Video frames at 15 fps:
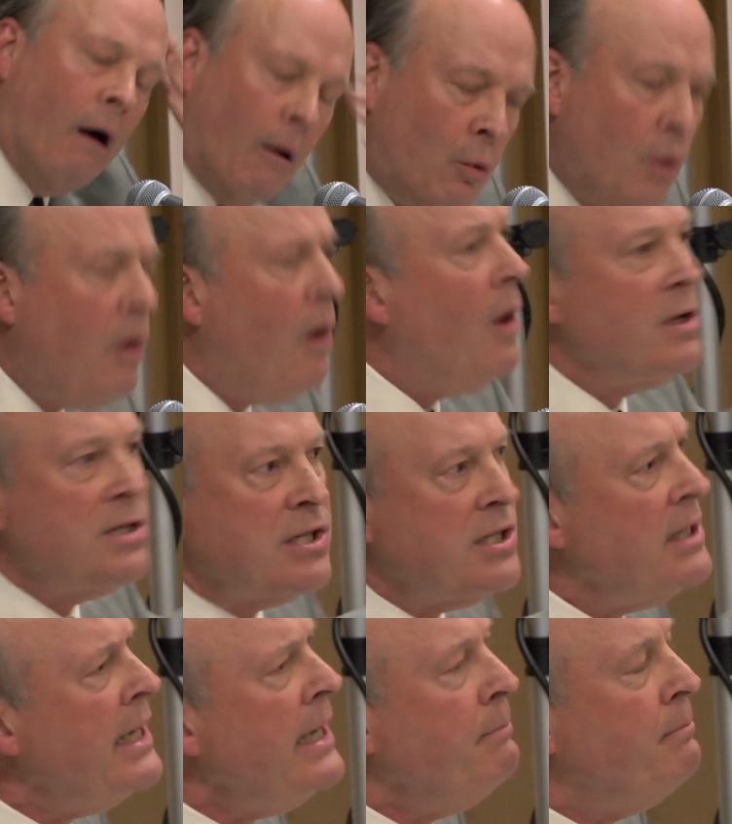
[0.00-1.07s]
We're all
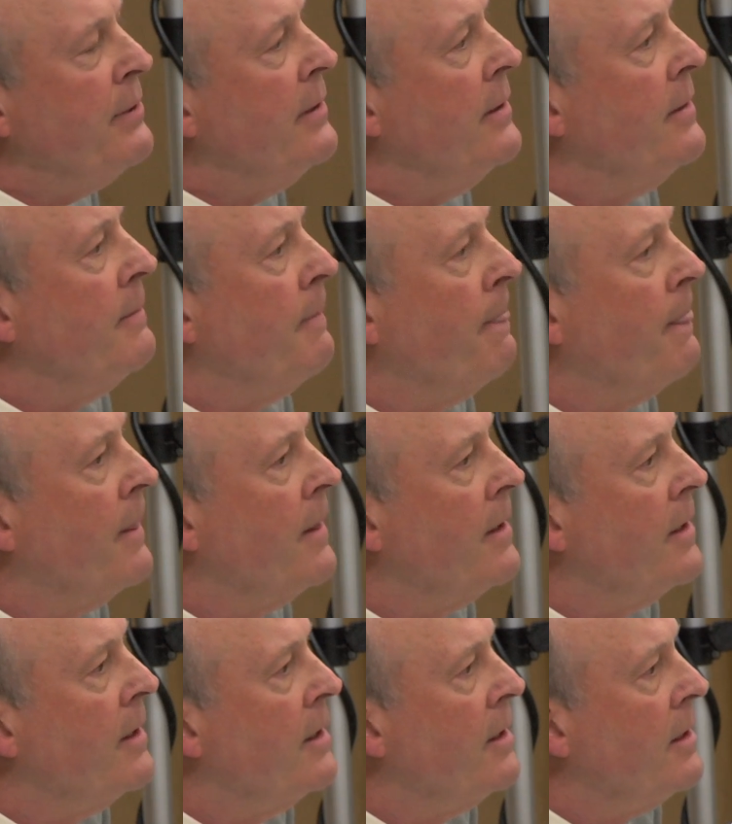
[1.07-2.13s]
asleep.
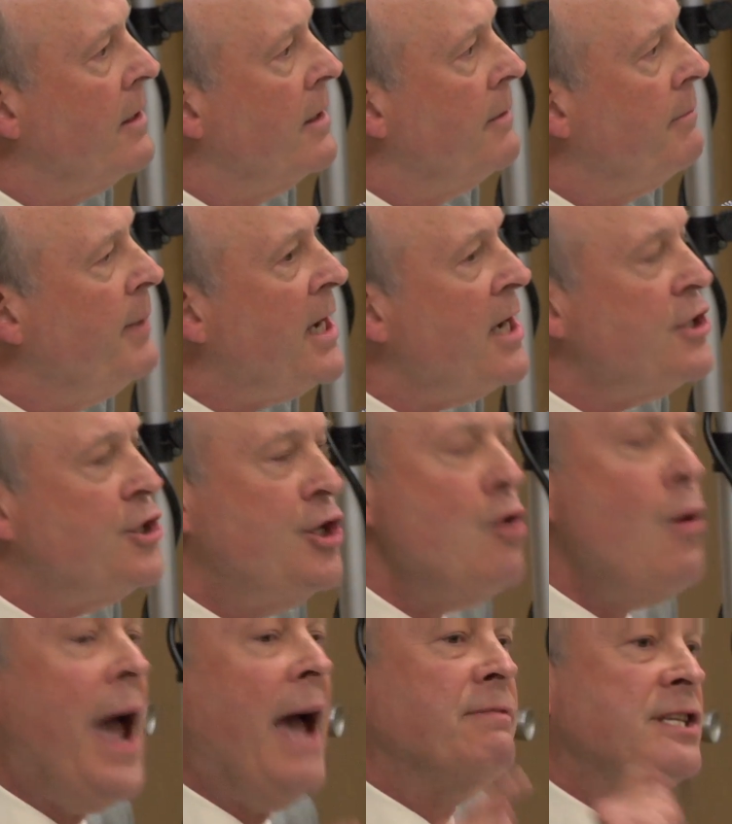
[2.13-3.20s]
Because
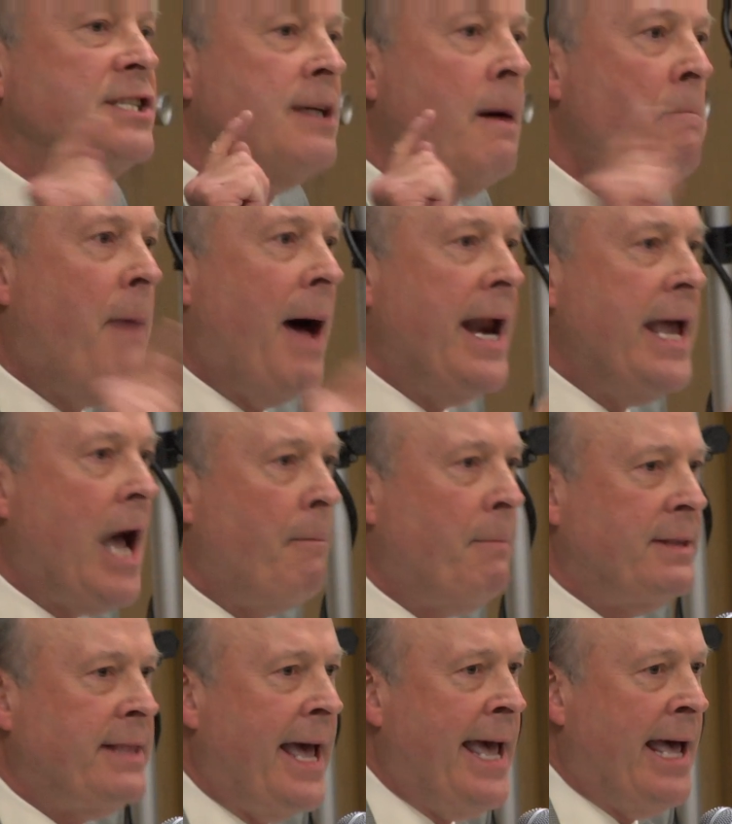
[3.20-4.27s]
you have somebody up
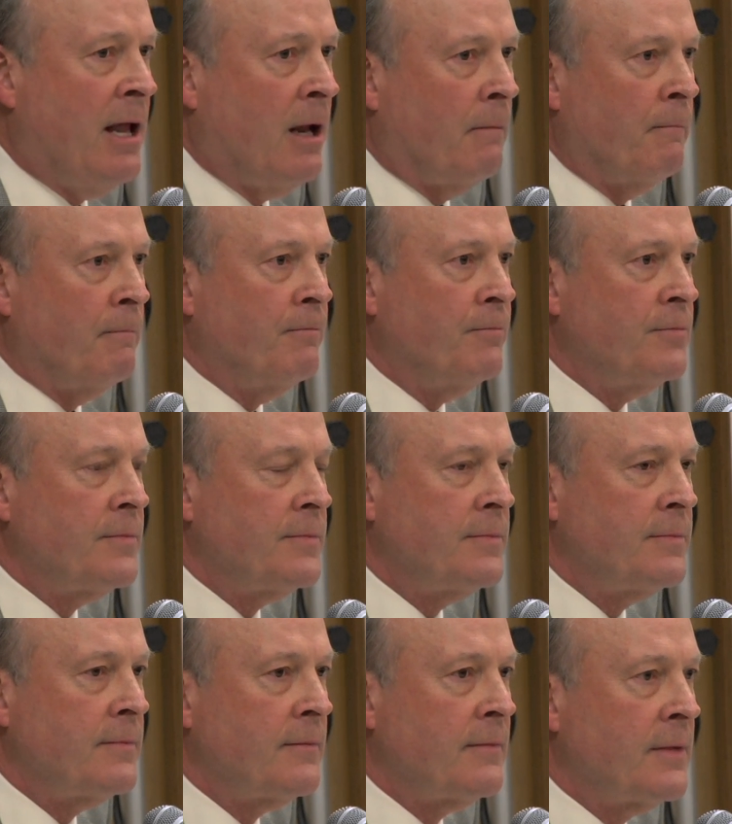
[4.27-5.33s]
at the helm
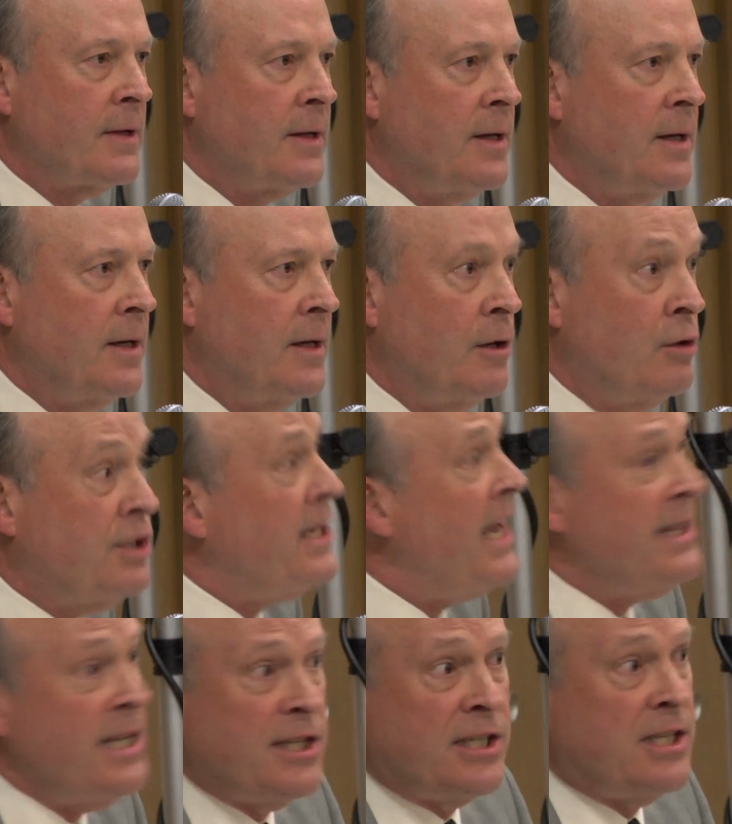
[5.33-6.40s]
who
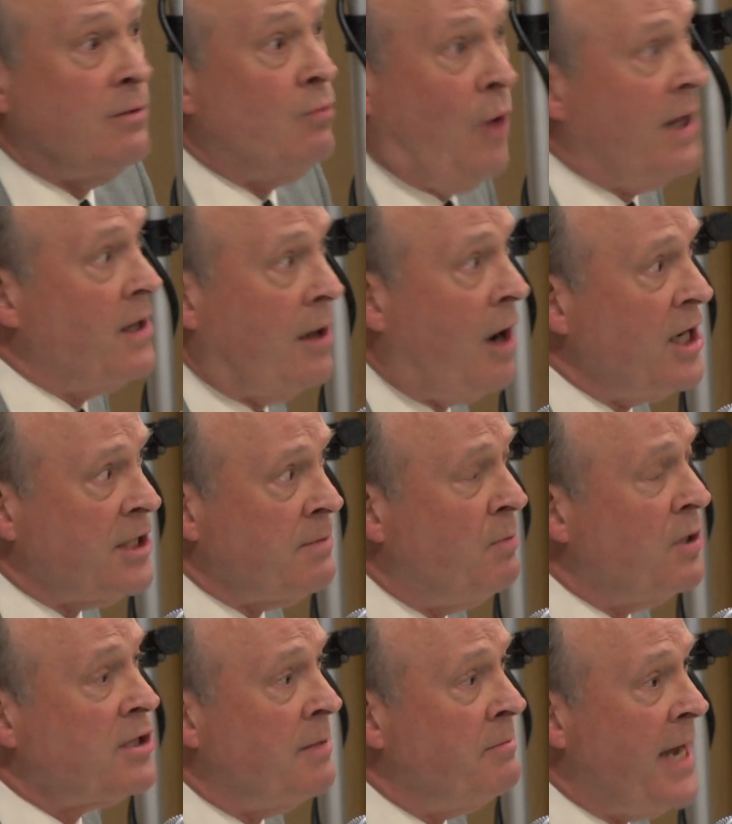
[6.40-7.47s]
said this is one of the largest
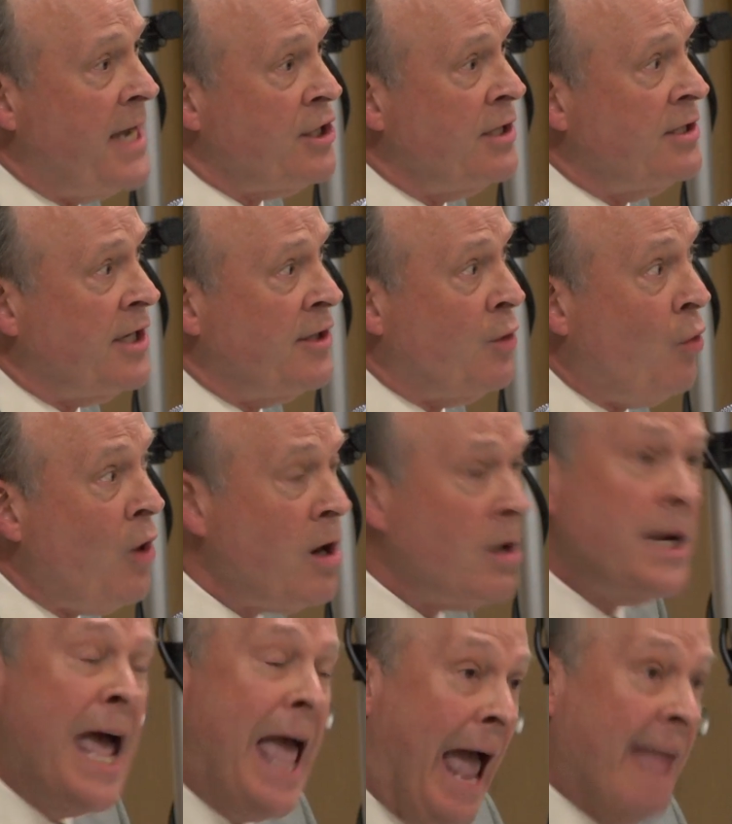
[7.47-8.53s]
Muslim nations in the
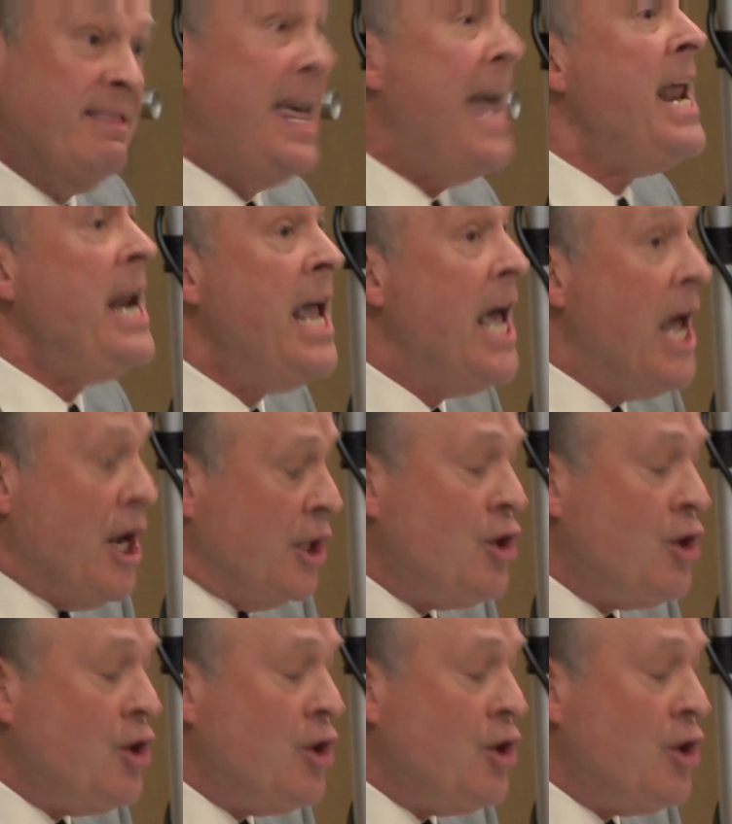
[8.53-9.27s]
world, and then